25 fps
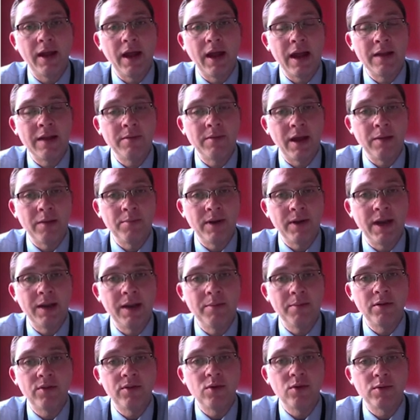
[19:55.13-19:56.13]
and being
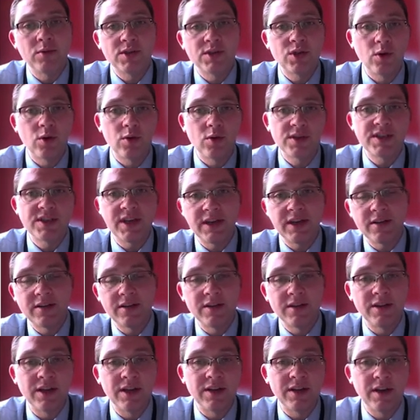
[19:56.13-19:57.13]
able to
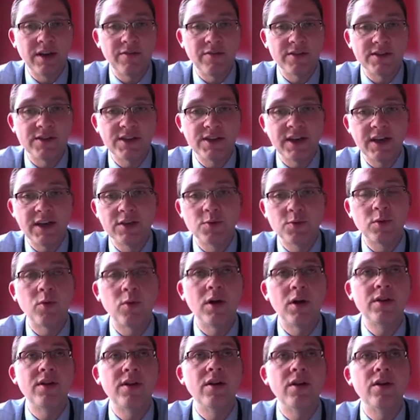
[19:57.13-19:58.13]
associate the different skills
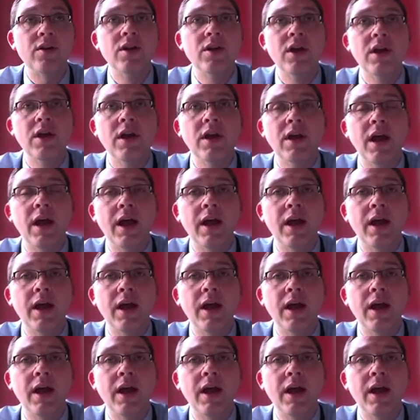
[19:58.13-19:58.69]
with what they're